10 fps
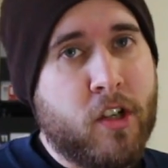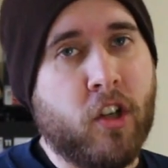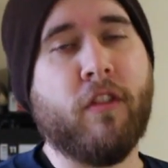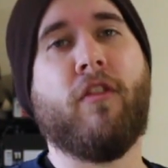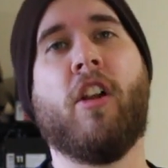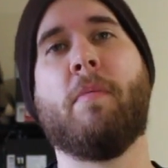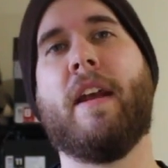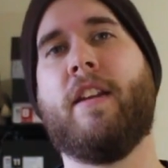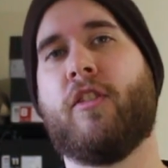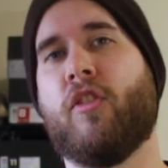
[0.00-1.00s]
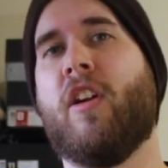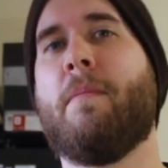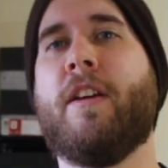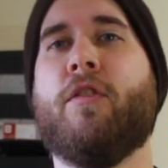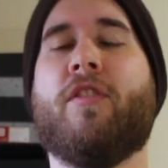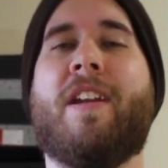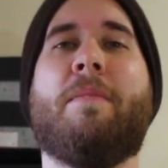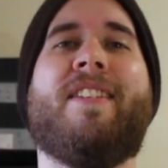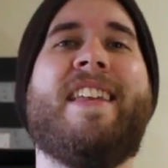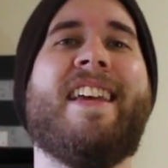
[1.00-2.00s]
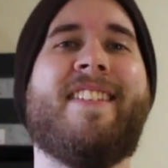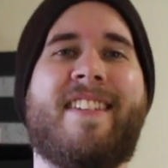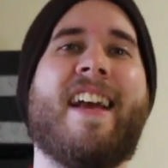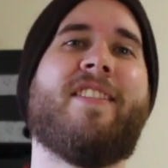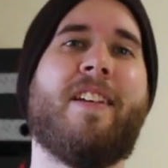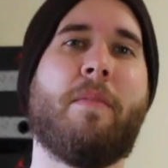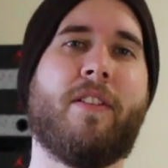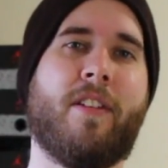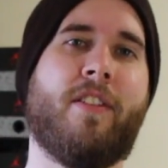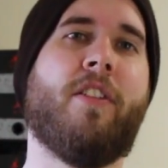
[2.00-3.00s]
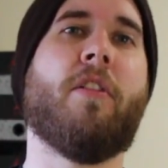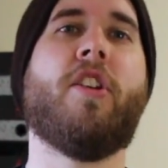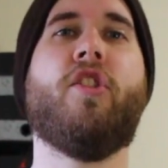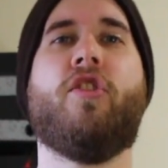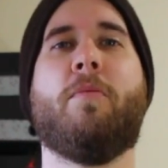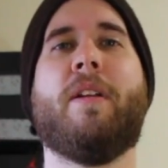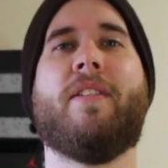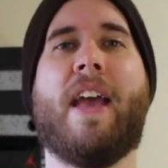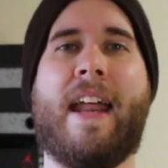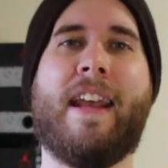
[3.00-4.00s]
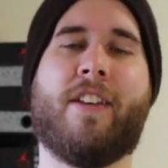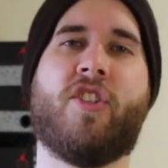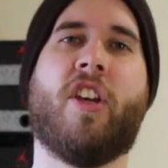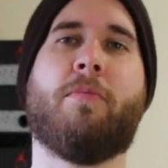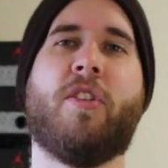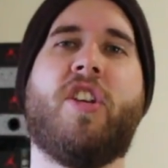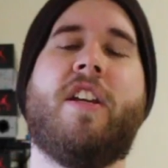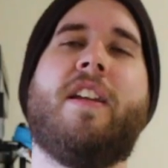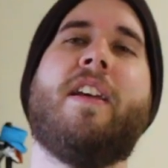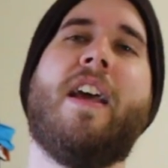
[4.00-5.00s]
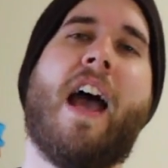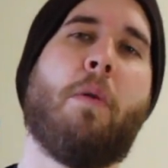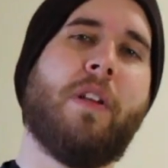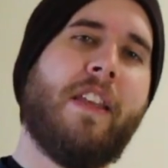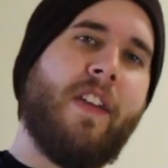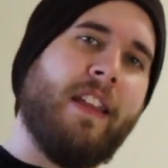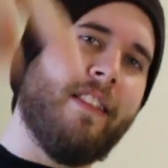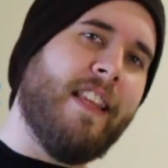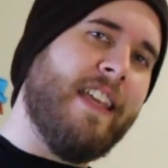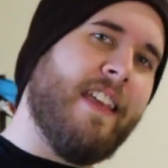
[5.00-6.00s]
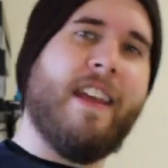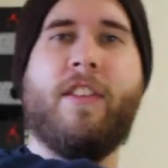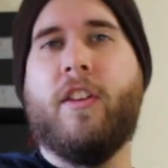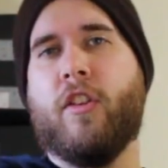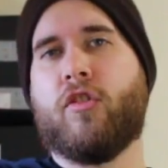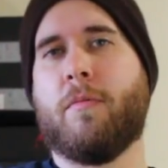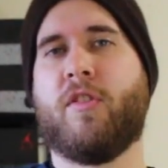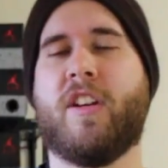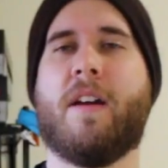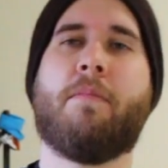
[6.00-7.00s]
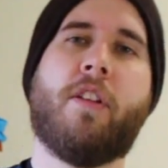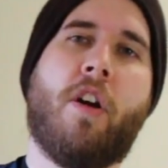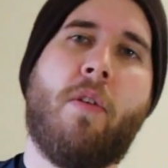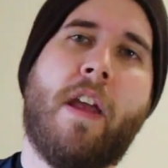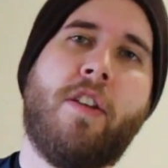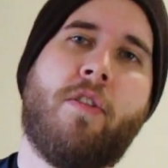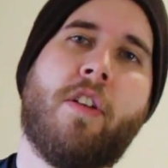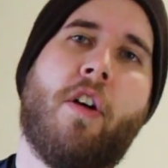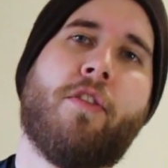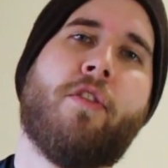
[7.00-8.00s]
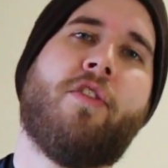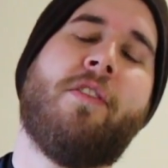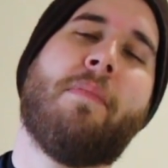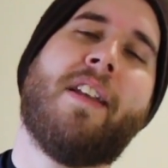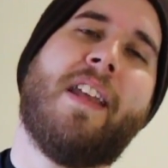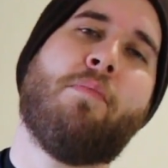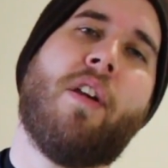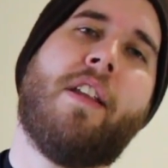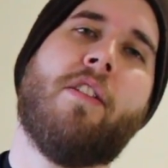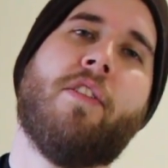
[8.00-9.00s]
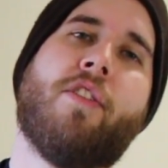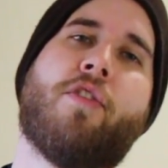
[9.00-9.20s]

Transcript: sure to follow me on Instagram. My username is the exact same as it is here on YouTube. It is at xChaseMaccini. I will leave a link in the description down below, and you can also see my name right here on the